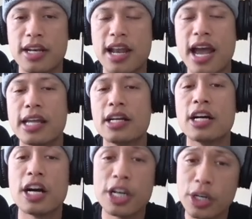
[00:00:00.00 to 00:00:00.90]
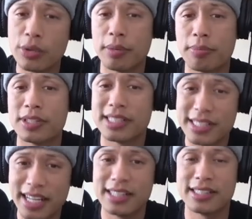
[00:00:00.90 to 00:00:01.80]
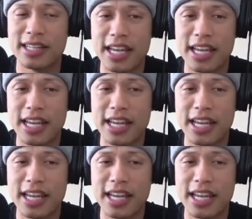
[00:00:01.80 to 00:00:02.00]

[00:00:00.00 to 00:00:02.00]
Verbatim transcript: nine hundred percent